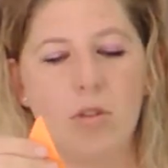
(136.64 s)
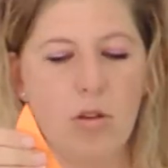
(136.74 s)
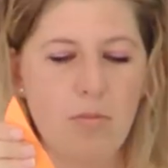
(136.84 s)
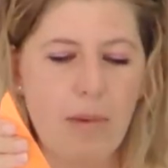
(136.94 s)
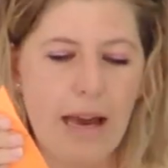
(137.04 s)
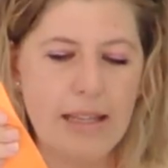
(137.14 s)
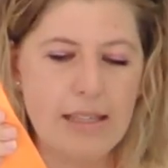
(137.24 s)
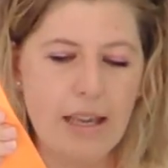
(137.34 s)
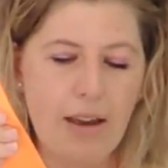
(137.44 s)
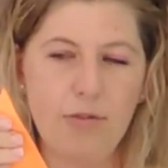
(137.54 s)
You might
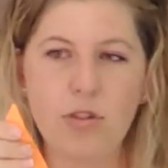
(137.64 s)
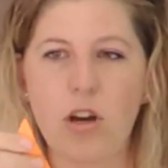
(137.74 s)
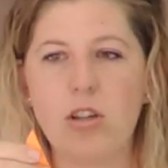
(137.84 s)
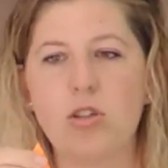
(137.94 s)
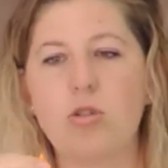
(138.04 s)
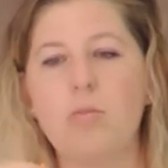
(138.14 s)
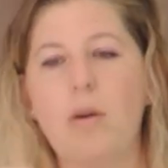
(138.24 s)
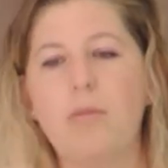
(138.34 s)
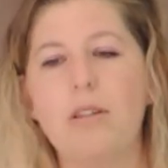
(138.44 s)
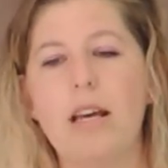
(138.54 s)
have to ask your
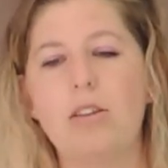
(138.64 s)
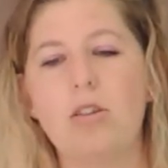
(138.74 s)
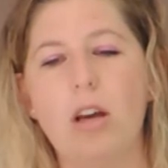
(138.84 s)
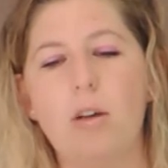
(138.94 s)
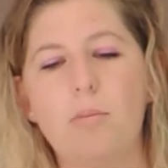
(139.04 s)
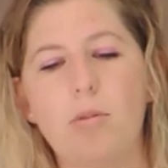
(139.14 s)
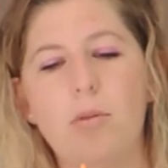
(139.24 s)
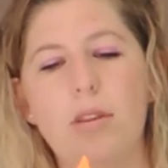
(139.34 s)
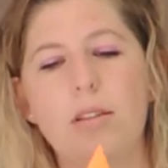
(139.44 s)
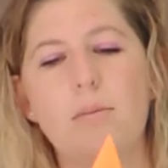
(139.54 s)
mom or dad to help you
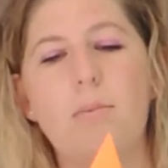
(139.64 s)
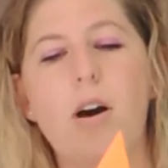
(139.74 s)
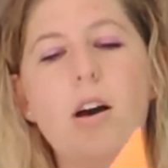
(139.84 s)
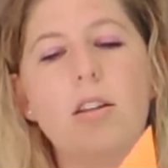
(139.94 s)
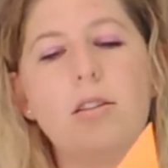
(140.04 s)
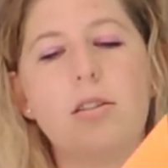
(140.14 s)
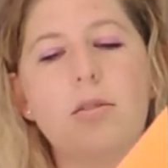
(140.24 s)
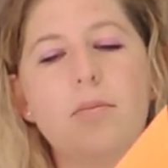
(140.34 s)
with this part.